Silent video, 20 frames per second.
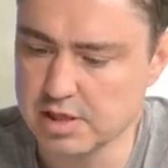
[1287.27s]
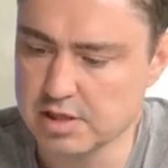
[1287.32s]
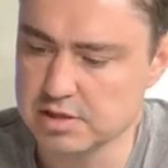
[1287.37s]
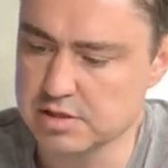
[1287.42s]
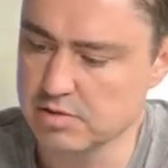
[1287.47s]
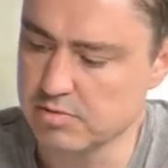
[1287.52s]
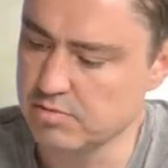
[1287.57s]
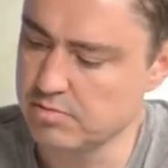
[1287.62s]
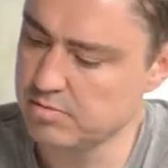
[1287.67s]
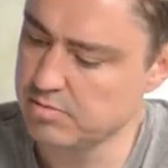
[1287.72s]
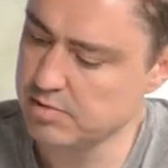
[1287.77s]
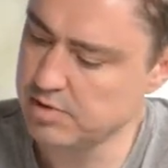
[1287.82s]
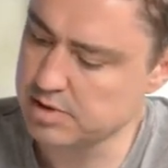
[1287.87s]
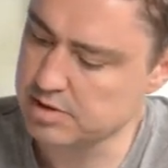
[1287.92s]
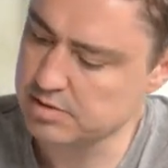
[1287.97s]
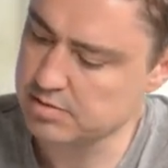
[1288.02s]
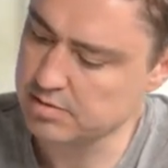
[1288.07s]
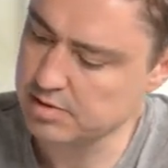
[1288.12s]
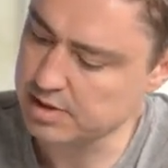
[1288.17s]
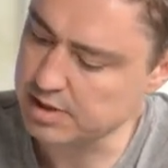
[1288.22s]
So it,
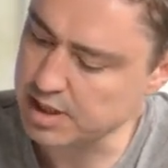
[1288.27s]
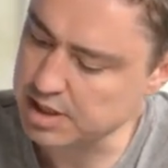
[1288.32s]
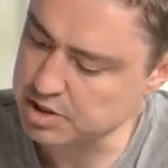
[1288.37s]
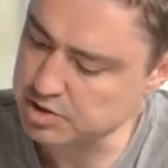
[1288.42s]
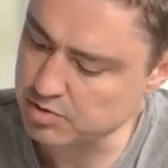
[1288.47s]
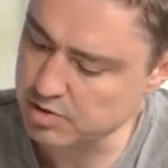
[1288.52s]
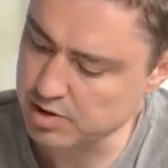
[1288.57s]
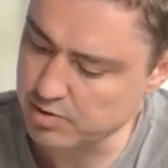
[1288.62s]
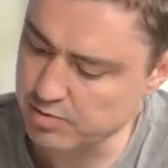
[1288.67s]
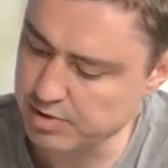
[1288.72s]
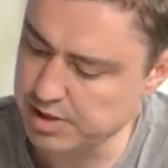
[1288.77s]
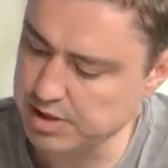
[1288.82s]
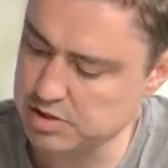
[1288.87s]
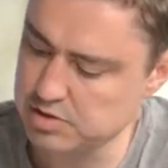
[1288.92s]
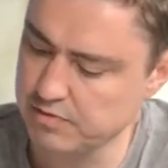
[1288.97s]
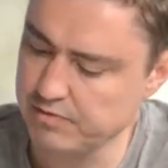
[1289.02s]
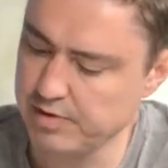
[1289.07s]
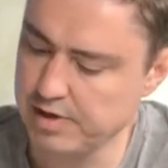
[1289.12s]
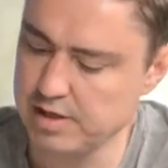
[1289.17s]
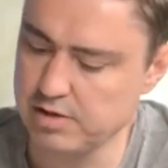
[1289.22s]
gradually we need
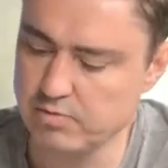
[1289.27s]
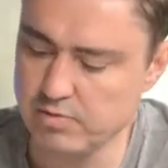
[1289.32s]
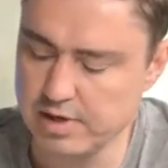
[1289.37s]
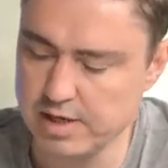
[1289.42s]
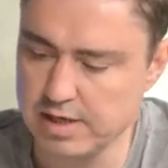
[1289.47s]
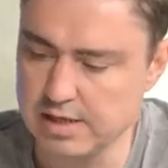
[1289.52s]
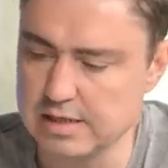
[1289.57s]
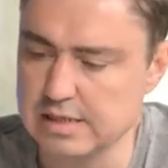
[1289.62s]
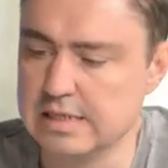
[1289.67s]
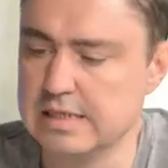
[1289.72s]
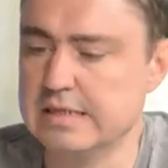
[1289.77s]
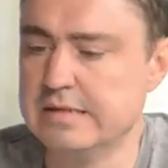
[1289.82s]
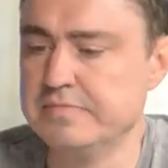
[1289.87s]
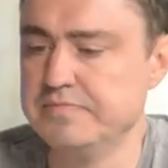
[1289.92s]
to fade away.